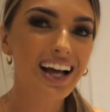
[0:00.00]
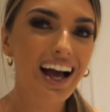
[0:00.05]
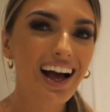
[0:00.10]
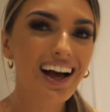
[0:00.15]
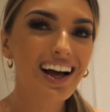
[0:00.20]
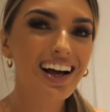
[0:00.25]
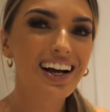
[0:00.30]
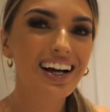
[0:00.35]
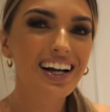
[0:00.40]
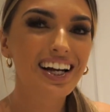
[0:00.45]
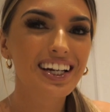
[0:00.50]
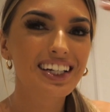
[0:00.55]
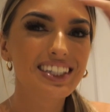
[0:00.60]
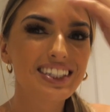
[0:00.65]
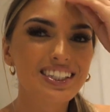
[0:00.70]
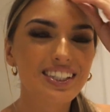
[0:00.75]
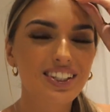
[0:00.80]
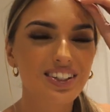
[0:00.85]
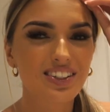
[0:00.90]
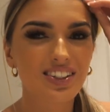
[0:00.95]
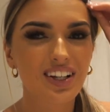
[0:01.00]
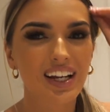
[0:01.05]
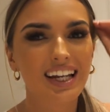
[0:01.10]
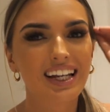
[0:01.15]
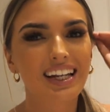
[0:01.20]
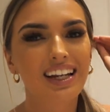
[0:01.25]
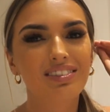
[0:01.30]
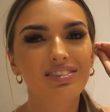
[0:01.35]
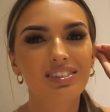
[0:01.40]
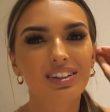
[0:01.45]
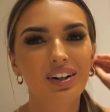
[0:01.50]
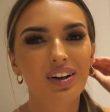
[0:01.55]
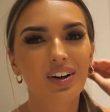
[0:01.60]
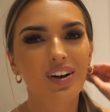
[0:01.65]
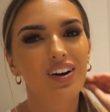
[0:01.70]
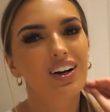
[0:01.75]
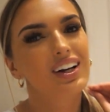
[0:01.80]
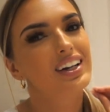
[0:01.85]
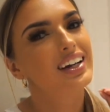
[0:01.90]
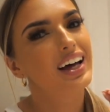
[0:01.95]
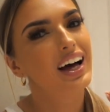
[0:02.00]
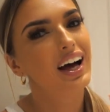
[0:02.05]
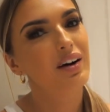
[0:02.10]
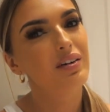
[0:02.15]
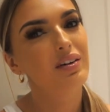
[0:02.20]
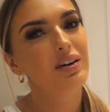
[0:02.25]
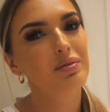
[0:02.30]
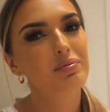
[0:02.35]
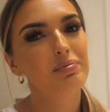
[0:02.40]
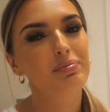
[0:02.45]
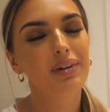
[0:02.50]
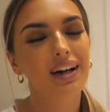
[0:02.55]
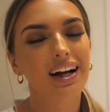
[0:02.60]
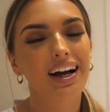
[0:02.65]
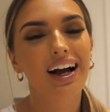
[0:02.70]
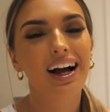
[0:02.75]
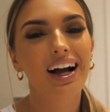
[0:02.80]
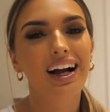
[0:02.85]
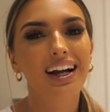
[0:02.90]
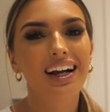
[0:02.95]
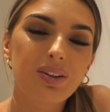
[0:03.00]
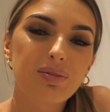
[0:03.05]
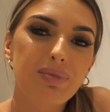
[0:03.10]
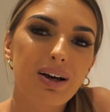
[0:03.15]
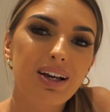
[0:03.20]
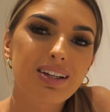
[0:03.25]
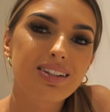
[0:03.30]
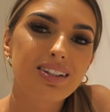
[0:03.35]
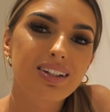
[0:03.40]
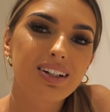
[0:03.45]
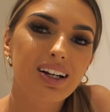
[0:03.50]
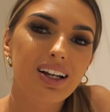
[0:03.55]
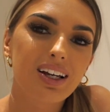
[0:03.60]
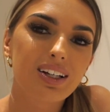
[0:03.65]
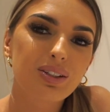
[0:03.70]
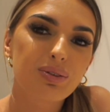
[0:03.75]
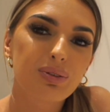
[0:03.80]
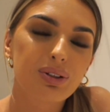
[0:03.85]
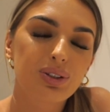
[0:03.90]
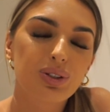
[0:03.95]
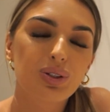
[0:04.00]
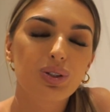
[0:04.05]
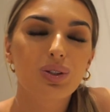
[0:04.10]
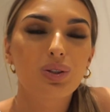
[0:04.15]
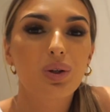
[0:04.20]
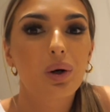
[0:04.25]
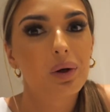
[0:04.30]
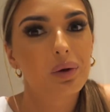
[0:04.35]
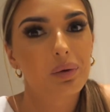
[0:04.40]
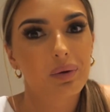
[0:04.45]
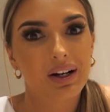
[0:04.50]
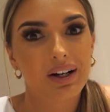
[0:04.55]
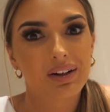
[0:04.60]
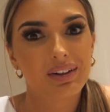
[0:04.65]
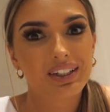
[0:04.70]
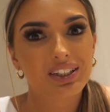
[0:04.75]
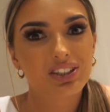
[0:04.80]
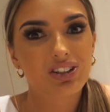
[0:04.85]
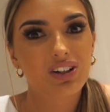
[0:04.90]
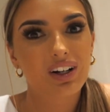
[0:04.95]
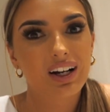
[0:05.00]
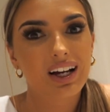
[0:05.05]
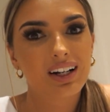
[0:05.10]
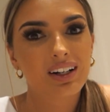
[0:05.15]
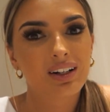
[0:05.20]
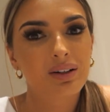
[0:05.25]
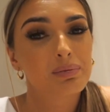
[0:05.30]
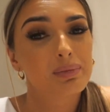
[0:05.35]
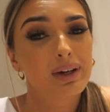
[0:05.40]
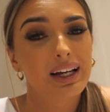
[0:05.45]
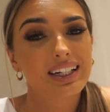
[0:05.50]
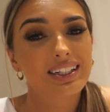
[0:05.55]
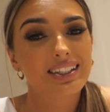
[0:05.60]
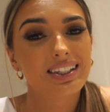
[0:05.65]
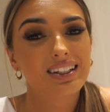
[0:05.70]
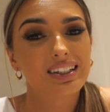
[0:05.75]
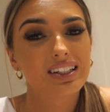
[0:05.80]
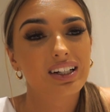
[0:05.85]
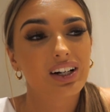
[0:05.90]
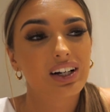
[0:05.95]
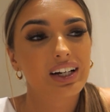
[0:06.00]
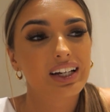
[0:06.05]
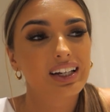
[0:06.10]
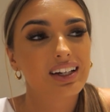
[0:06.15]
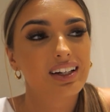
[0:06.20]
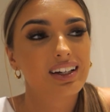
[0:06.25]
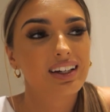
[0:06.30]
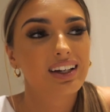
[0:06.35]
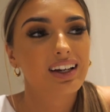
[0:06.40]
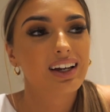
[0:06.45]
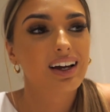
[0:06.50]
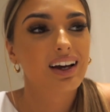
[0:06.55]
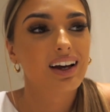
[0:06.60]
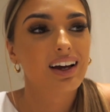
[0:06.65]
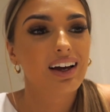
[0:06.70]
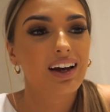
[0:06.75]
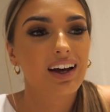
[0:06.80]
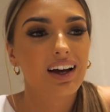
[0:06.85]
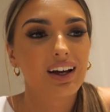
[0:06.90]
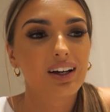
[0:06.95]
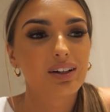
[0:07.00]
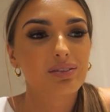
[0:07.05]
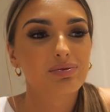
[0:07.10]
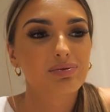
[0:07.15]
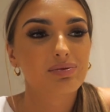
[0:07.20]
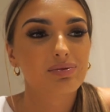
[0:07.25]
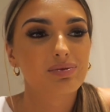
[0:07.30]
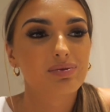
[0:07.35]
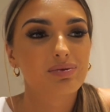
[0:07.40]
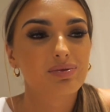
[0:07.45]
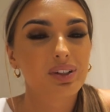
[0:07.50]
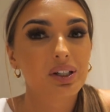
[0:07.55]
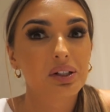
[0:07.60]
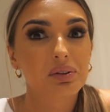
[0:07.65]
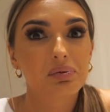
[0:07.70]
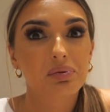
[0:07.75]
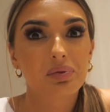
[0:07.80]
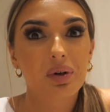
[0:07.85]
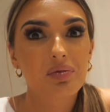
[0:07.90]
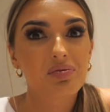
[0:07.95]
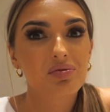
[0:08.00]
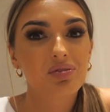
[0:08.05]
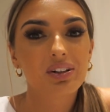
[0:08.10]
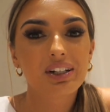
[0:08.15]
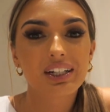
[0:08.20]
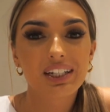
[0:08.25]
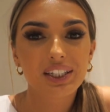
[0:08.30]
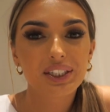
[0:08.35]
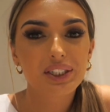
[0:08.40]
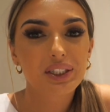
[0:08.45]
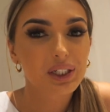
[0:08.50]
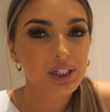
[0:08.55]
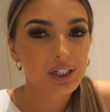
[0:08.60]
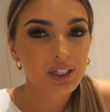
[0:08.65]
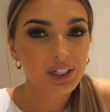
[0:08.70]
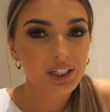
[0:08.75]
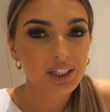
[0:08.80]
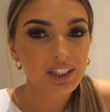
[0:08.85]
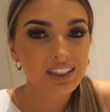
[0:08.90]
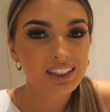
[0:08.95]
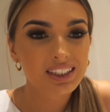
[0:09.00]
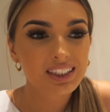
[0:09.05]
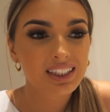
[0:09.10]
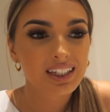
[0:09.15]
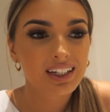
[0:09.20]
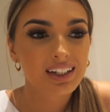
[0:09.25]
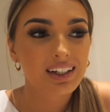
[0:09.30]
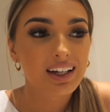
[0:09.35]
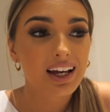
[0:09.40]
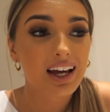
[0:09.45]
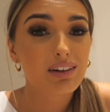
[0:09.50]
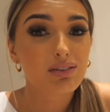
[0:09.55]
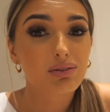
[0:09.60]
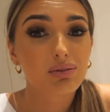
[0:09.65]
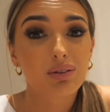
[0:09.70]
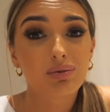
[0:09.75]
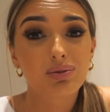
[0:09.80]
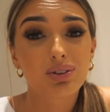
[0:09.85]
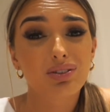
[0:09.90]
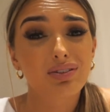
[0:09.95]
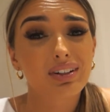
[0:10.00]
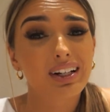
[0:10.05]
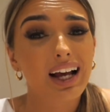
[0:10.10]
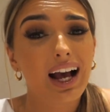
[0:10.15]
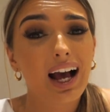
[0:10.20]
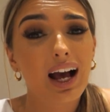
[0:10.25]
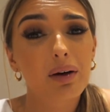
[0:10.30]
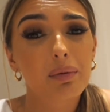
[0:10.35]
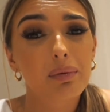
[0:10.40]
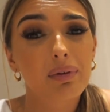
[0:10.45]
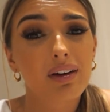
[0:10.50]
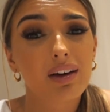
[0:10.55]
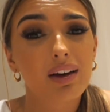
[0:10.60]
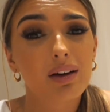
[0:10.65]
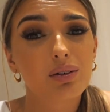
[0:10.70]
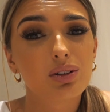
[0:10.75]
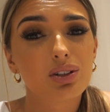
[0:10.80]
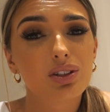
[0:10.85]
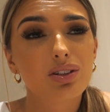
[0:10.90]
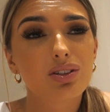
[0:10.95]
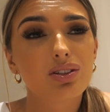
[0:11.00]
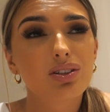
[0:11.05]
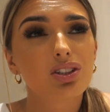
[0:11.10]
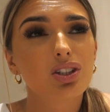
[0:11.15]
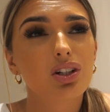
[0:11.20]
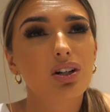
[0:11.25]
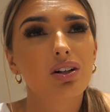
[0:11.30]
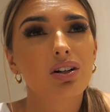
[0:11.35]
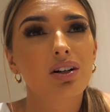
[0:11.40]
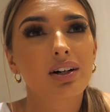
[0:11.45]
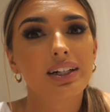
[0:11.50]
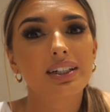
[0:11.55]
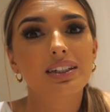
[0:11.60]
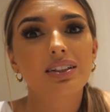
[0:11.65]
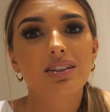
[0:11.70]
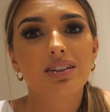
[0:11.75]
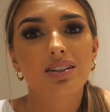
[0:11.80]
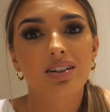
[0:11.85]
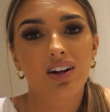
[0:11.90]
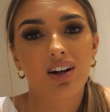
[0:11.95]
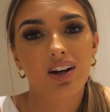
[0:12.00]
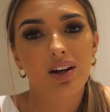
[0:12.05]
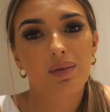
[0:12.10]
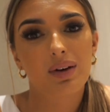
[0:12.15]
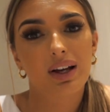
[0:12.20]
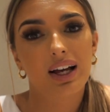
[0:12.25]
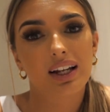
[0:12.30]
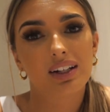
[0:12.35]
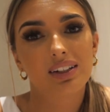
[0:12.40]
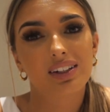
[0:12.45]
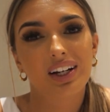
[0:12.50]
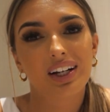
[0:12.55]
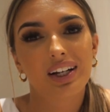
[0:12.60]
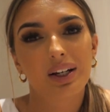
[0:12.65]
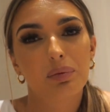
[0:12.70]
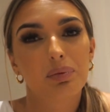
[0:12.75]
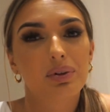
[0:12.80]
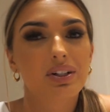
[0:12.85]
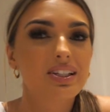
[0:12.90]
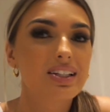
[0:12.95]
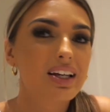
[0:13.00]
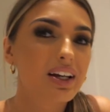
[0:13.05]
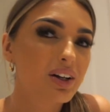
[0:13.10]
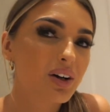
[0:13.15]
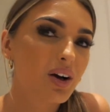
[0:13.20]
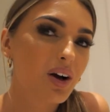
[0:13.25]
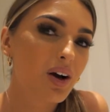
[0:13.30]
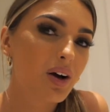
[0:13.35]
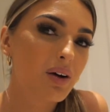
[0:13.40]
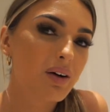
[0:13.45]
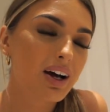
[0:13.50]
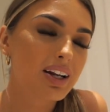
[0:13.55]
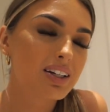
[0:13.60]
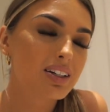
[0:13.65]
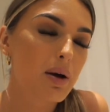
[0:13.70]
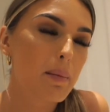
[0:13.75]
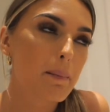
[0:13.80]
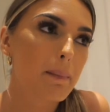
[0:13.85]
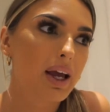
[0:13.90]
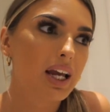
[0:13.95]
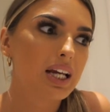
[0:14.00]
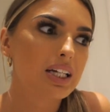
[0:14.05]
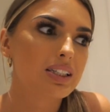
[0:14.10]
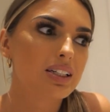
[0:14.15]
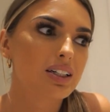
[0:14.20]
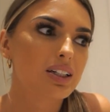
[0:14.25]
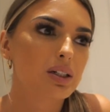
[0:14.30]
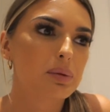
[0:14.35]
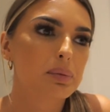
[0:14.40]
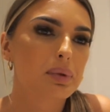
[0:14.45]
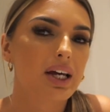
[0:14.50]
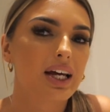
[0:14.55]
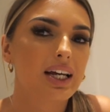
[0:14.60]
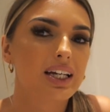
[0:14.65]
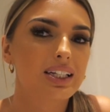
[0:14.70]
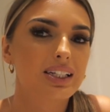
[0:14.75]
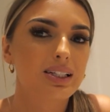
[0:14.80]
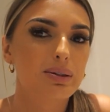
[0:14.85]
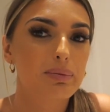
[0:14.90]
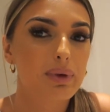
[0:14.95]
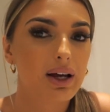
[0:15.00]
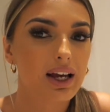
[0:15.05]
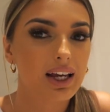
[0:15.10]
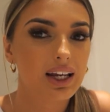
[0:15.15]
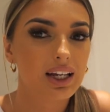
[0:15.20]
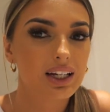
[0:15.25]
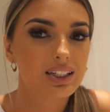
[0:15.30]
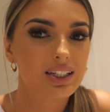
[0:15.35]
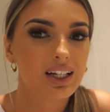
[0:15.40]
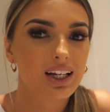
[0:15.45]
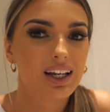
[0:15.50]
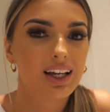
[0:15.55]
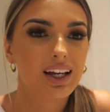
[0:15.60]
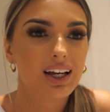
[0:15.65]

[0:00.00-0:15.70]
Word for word: Hi. So it's like 11 o'clock now and I'm back. The masterclass went so well. Literally, I had an amazing night. Um, it went really good. Everyone was really happy. It was just such a nice night. We had like Prosecco, had amazing cupcakes made.